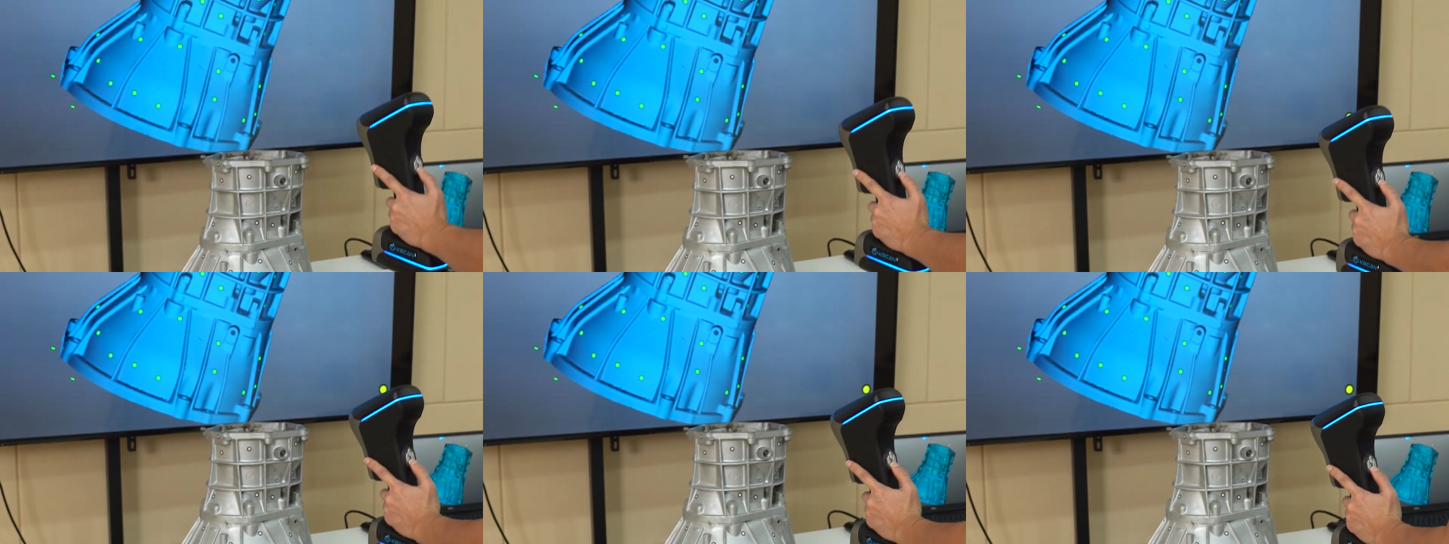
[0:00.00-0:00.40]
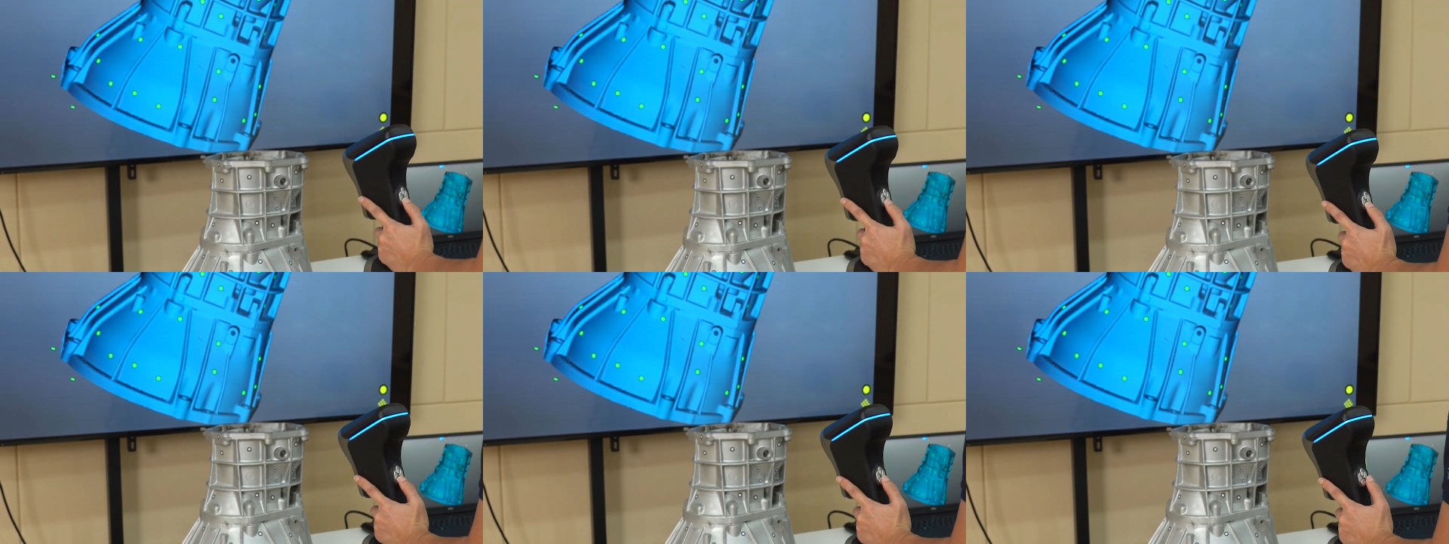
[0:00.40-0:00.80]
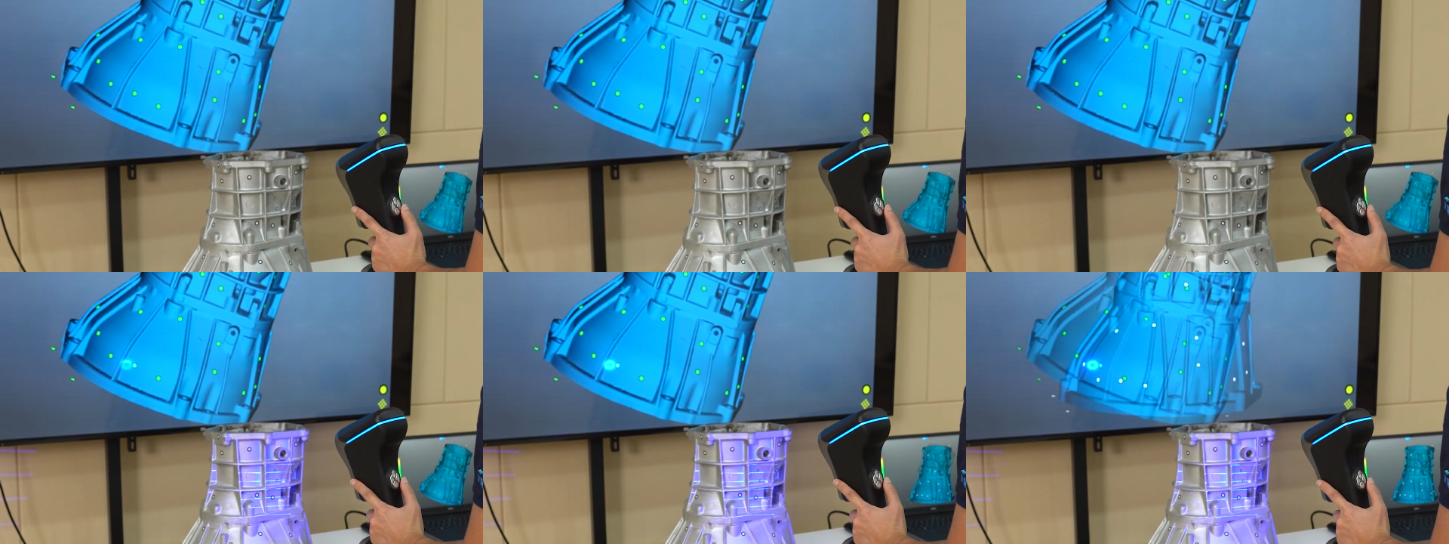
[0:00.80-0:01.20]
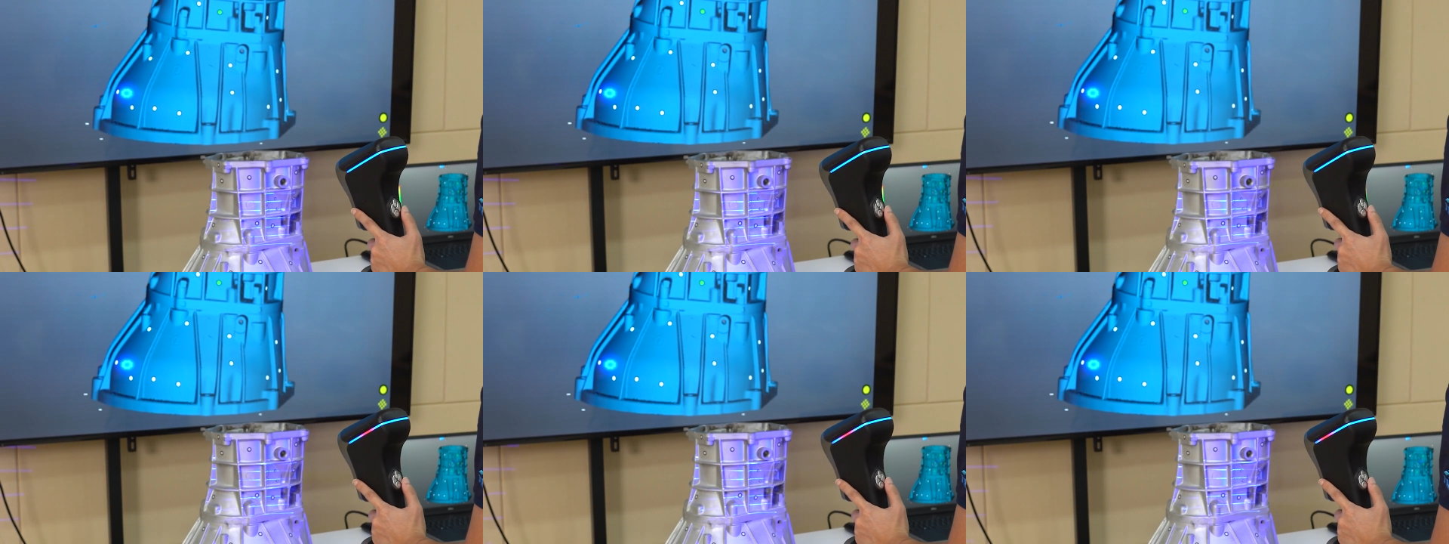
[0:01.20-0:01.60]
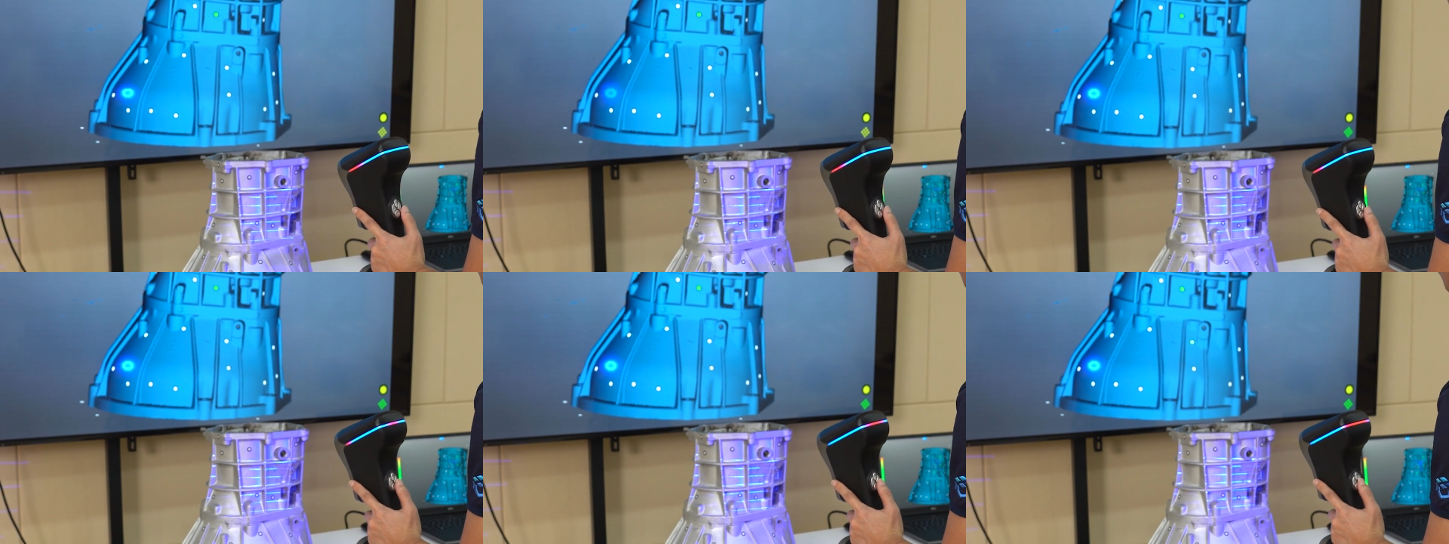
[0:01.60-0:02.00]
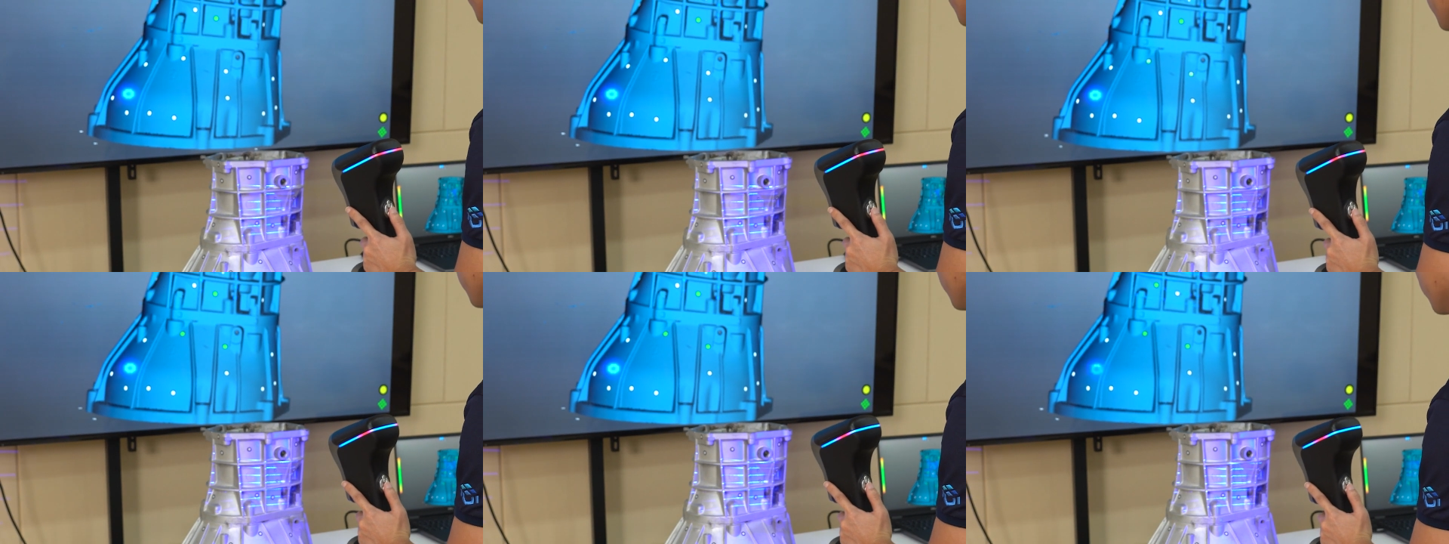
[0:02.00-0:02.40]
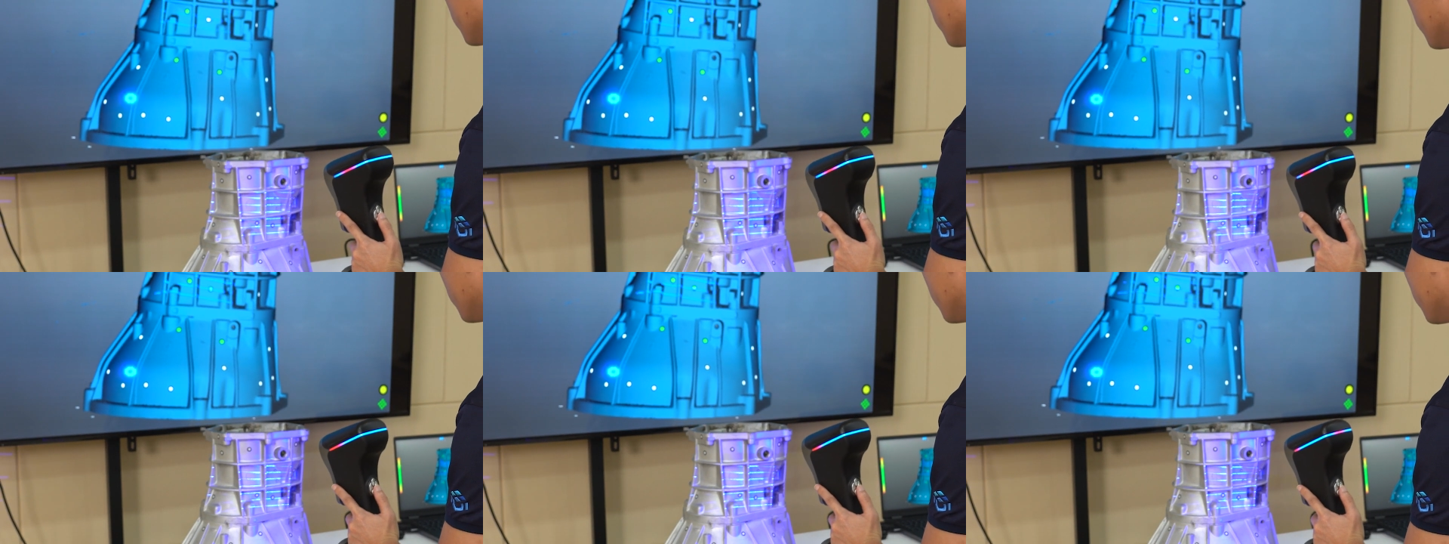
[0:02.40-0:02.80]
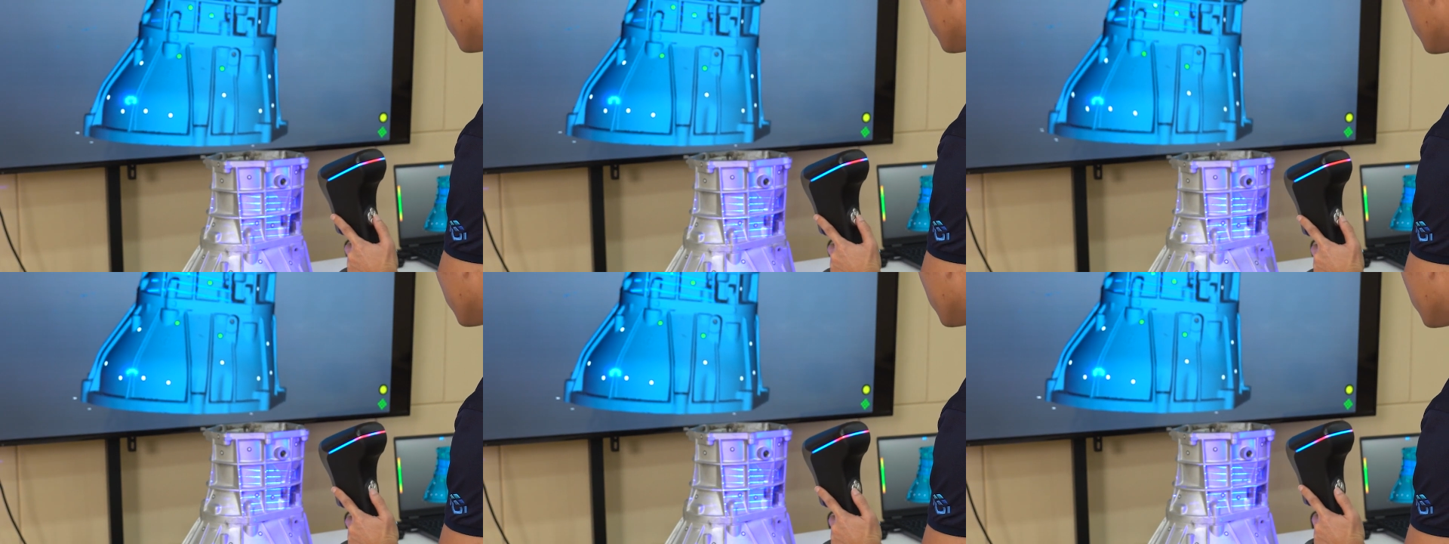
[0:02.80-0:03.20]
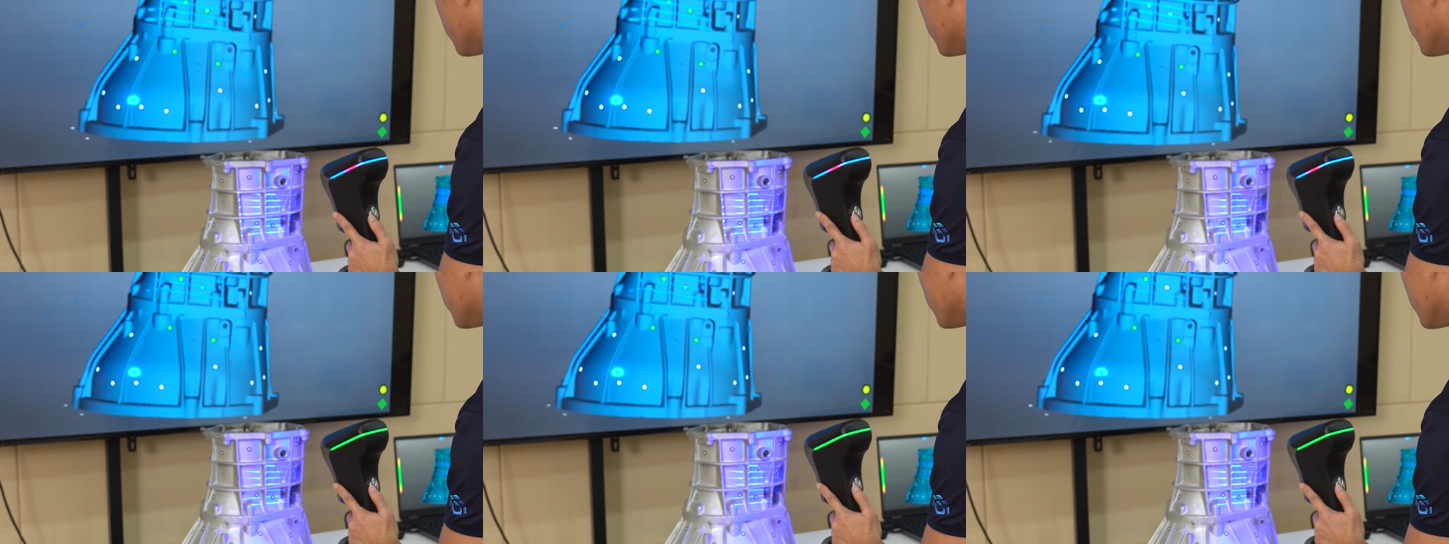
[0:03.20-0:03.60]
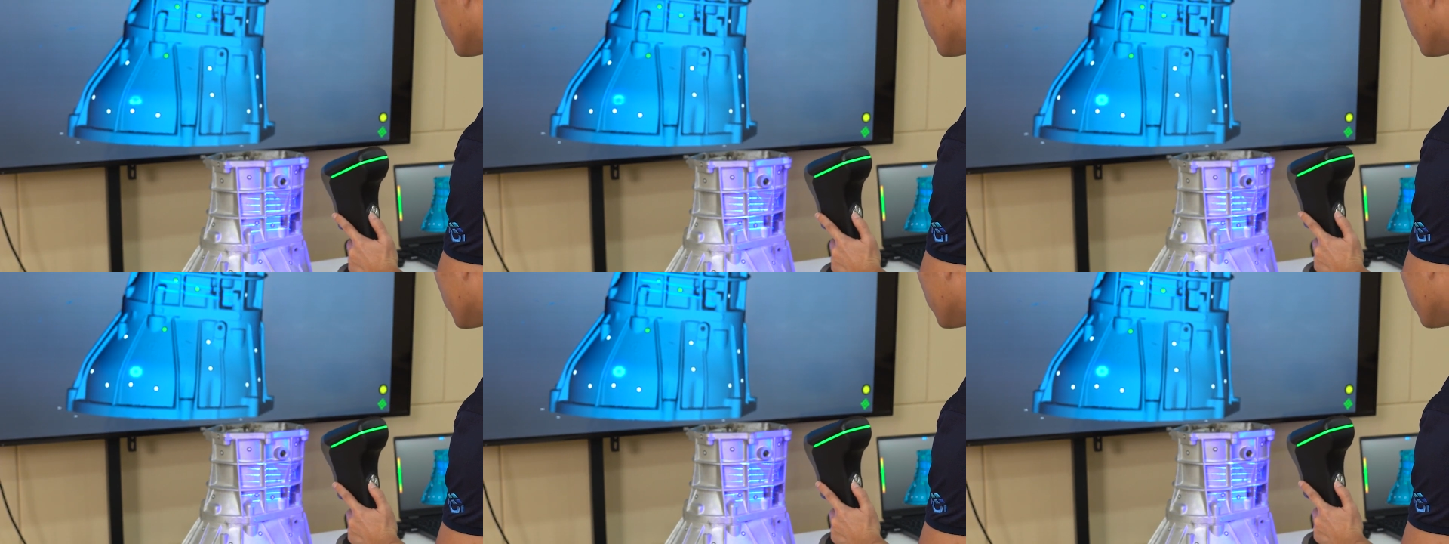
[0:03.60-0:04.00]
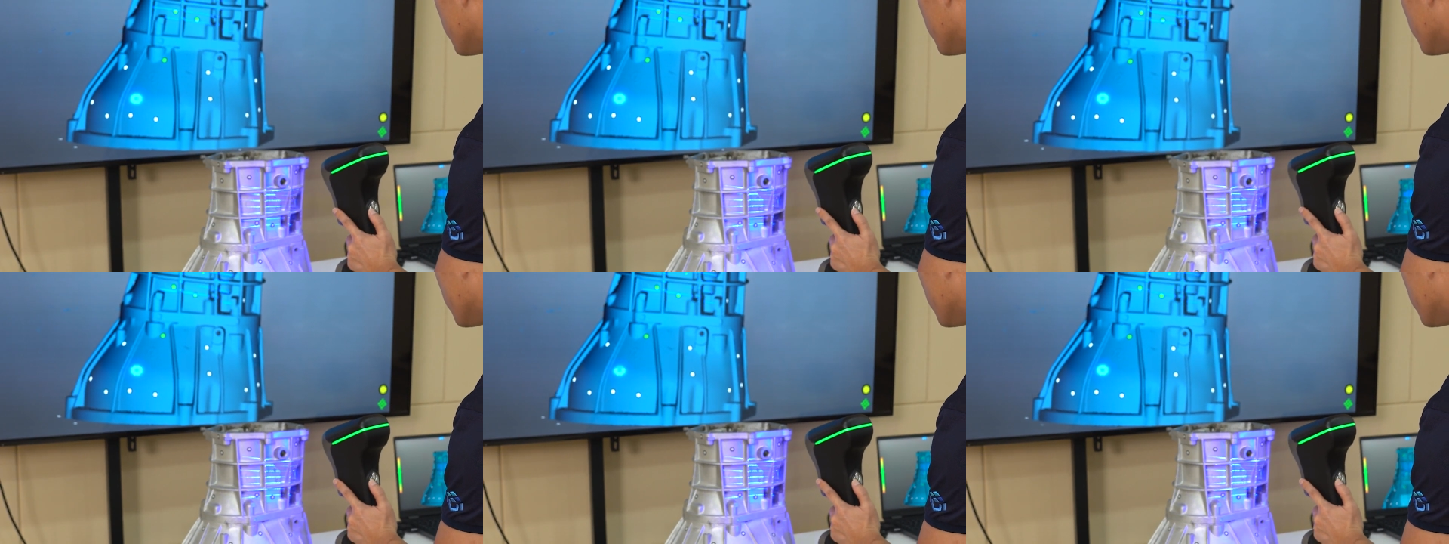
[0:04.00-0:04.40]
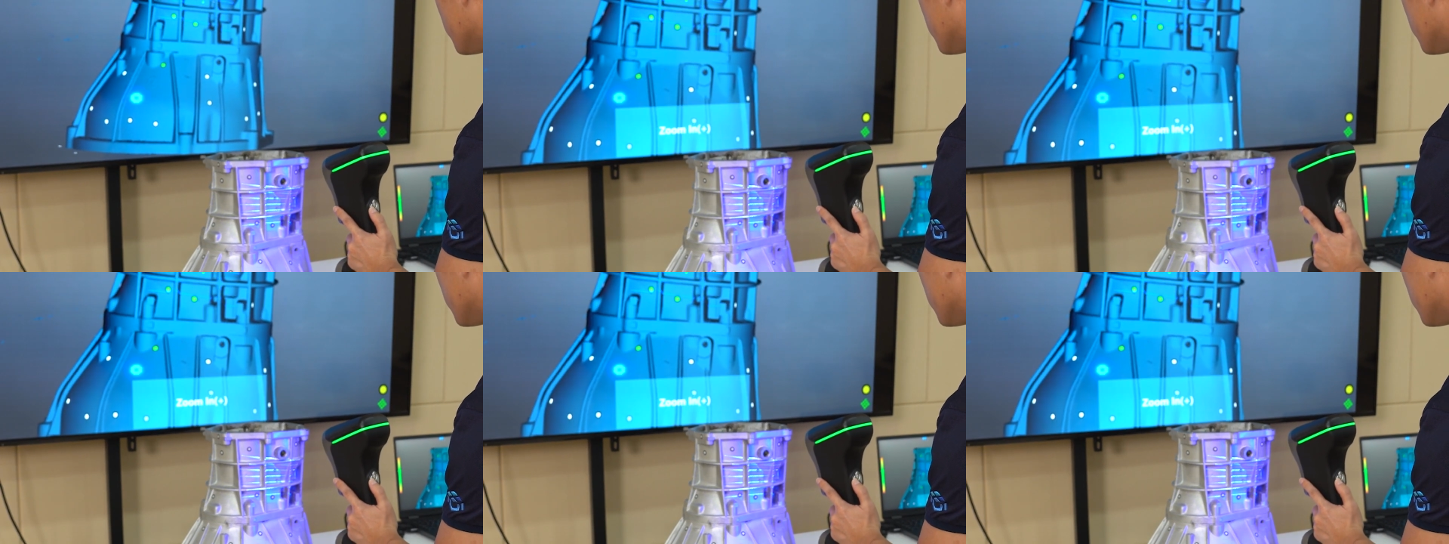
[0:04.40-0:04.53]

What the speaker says: Nobody's mouth can be seen.